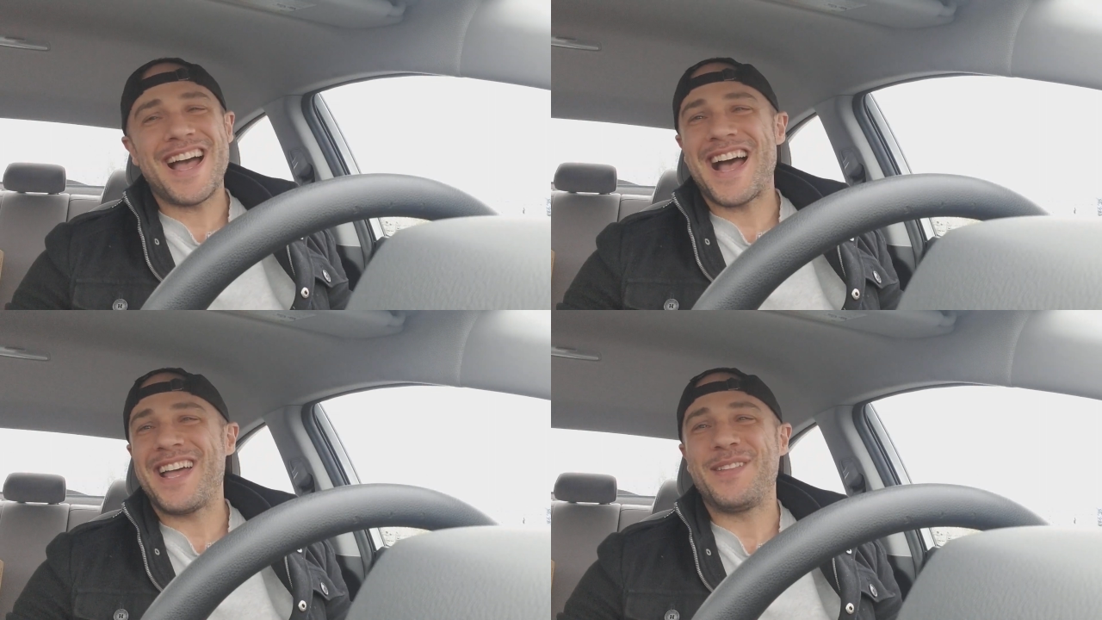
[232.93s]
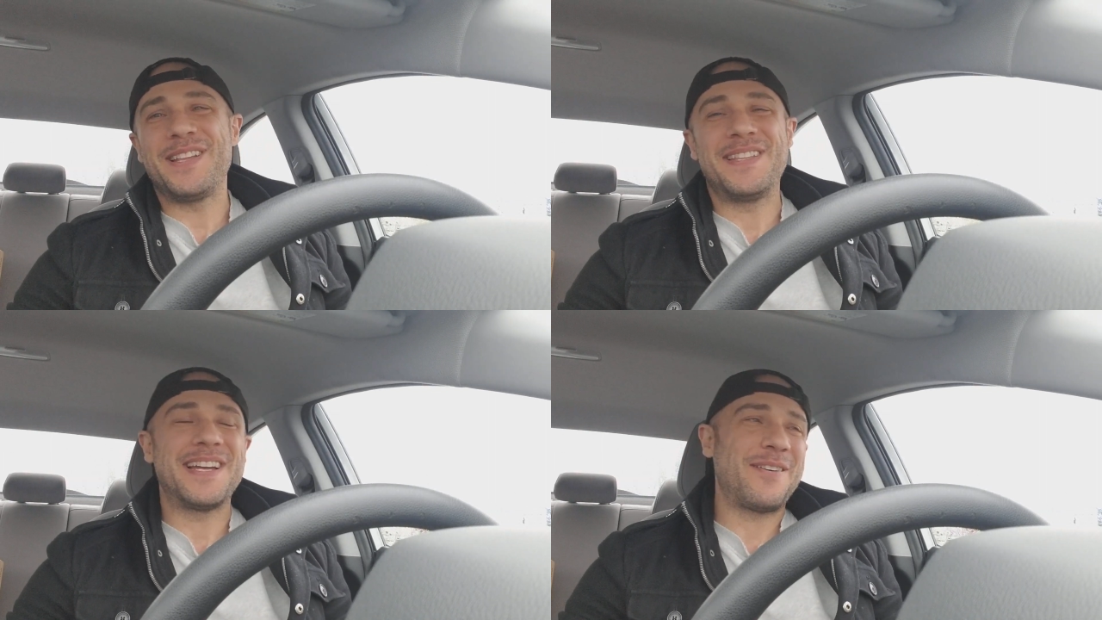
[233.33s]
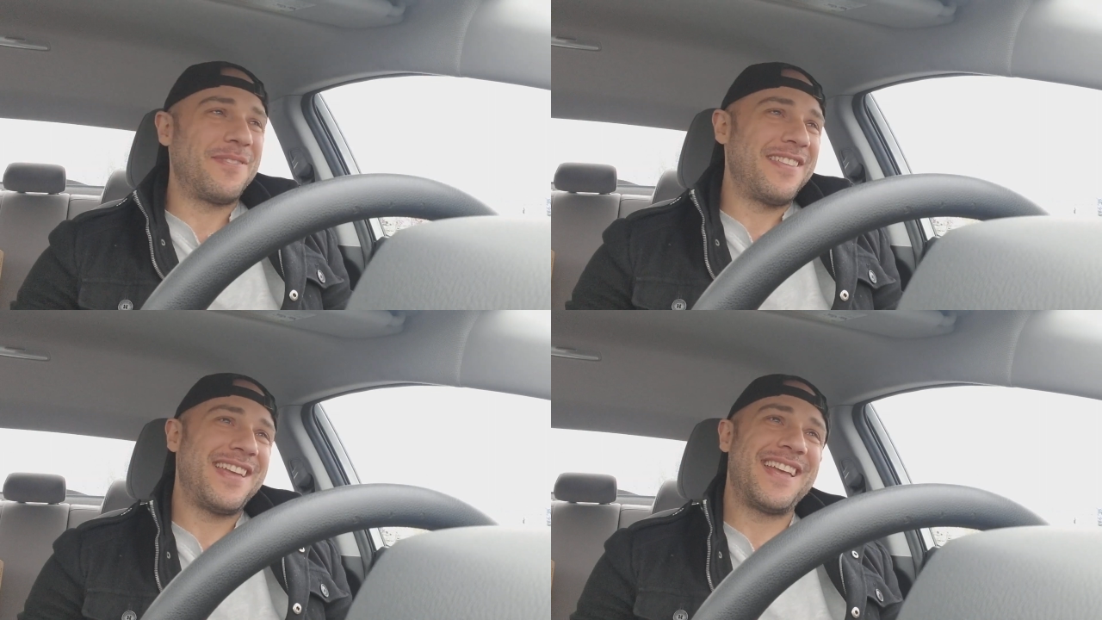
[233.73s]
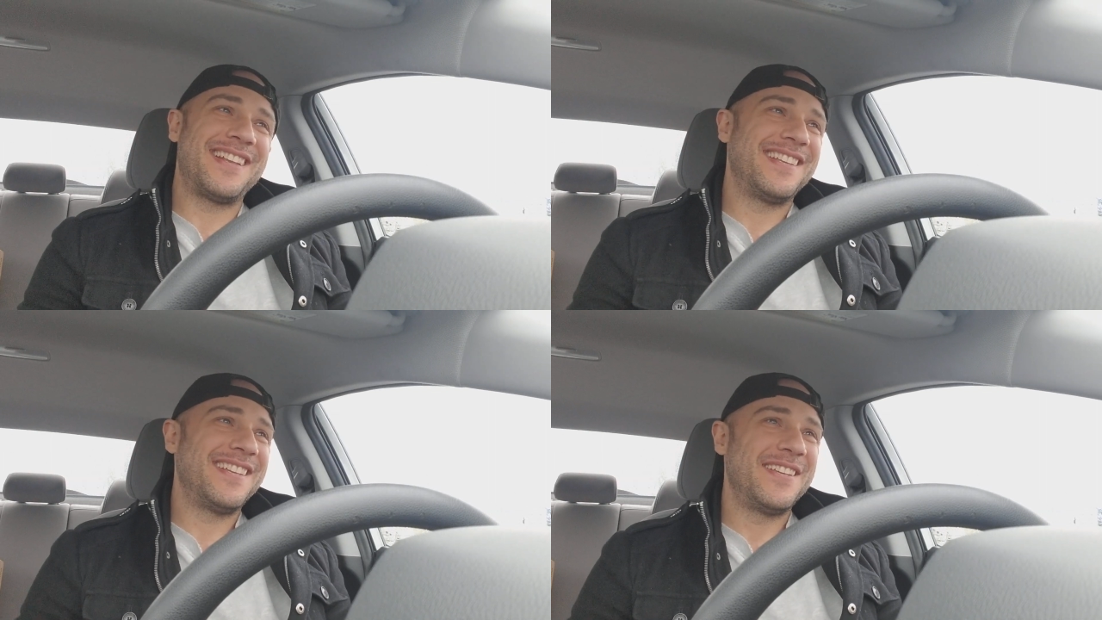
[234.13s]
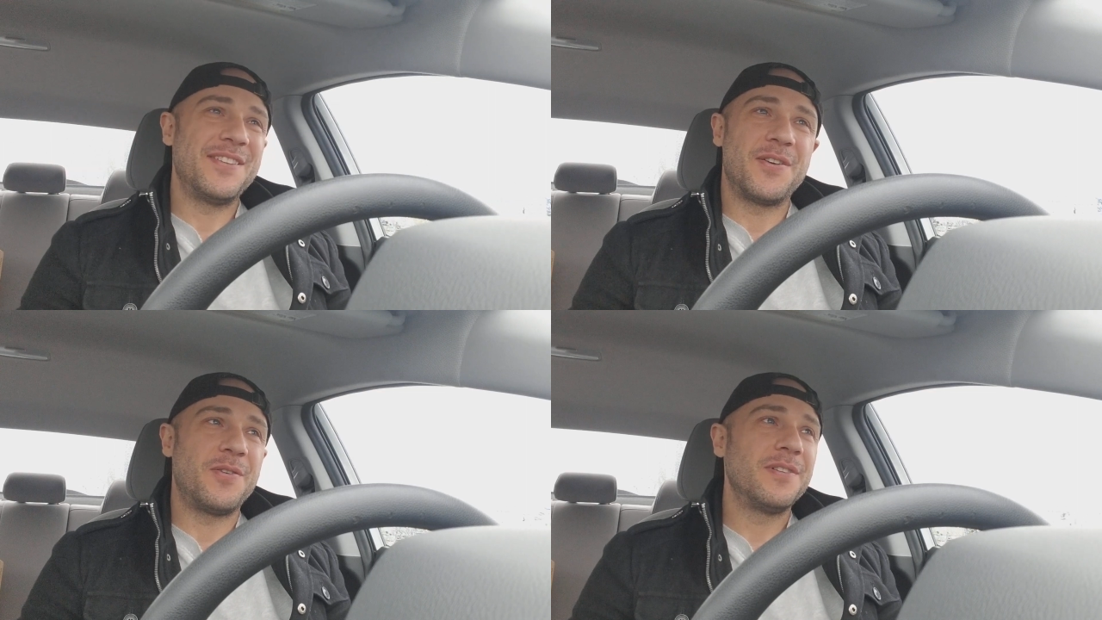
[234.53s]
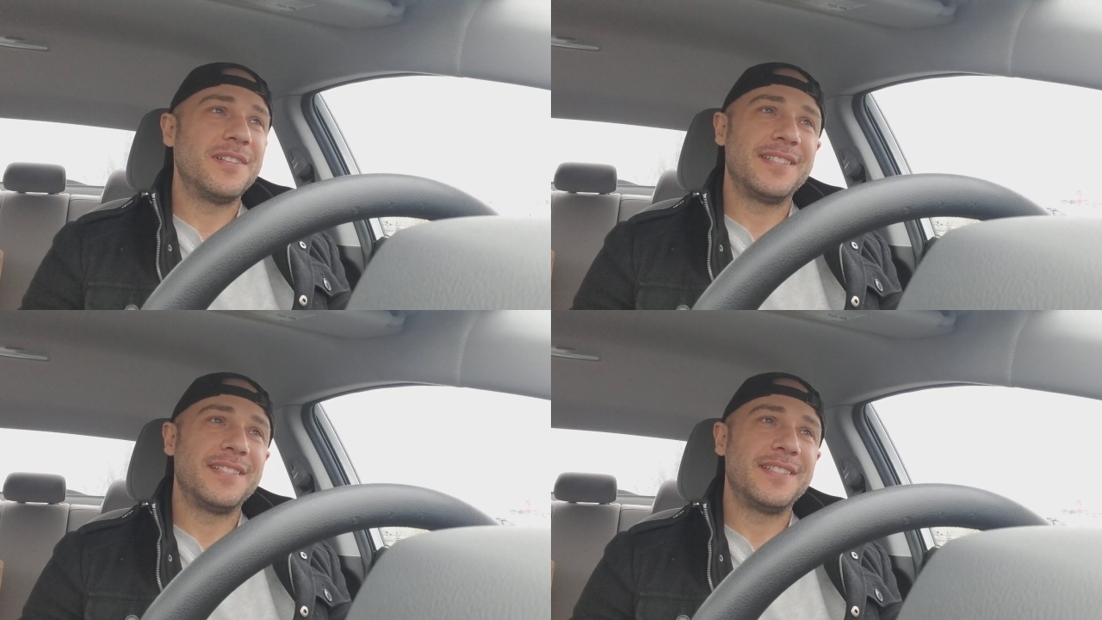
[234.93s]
highly doubt that, you know.